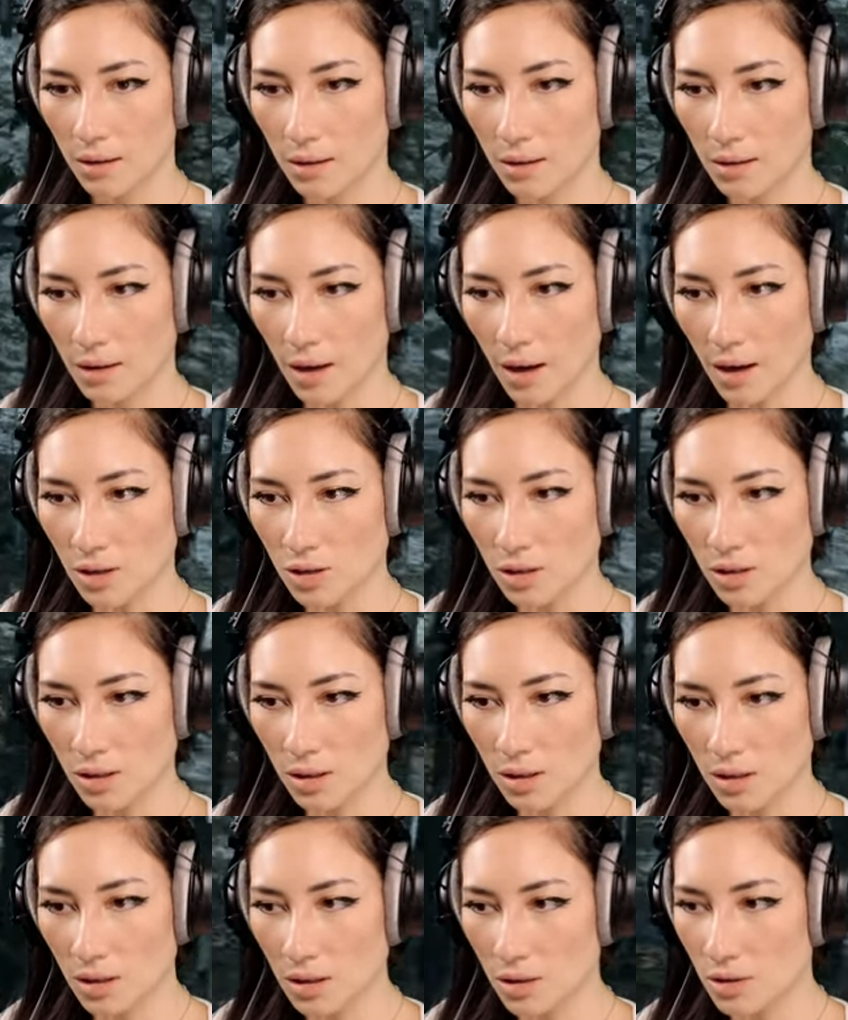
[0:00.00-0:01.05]
Yeah, actually,
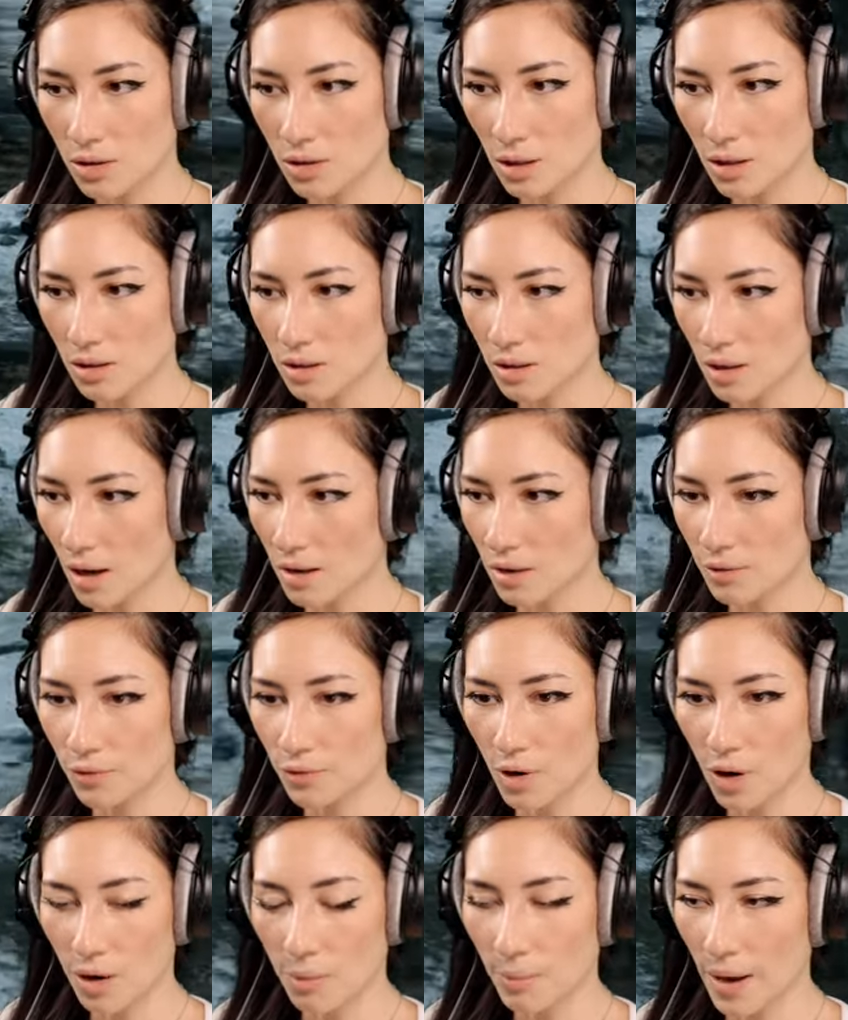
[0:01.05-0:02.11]
it's it's kind of
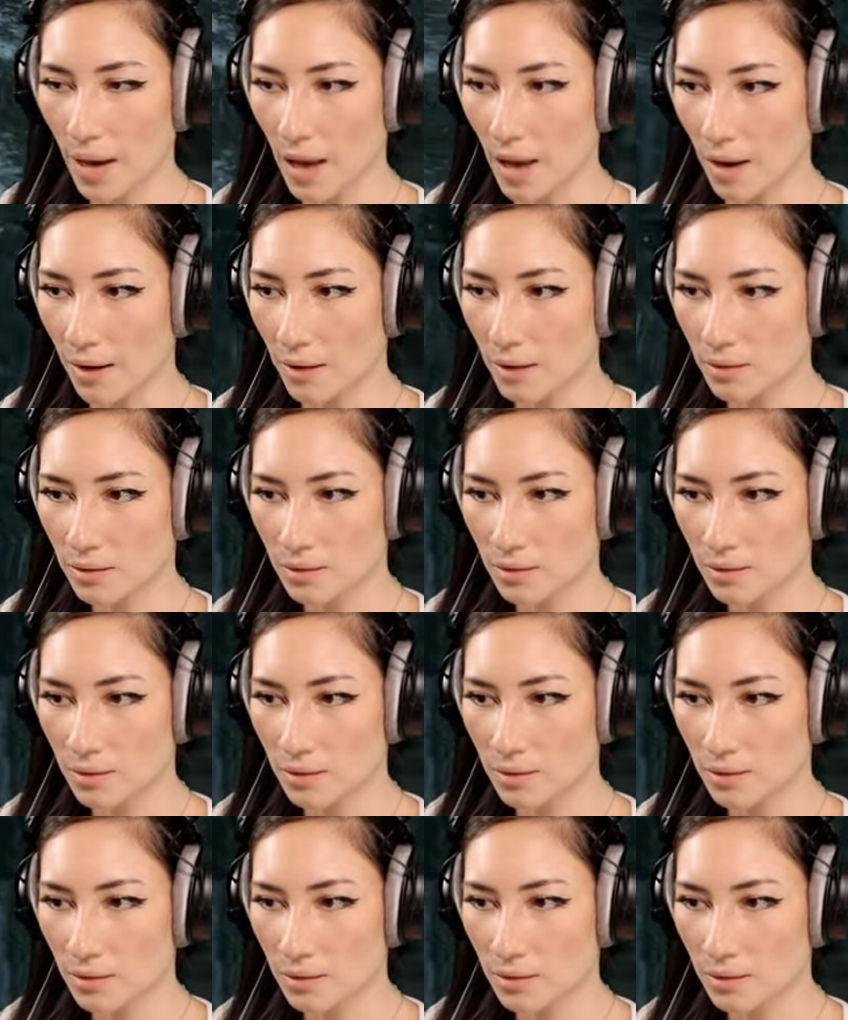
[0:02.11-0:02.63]
not bad.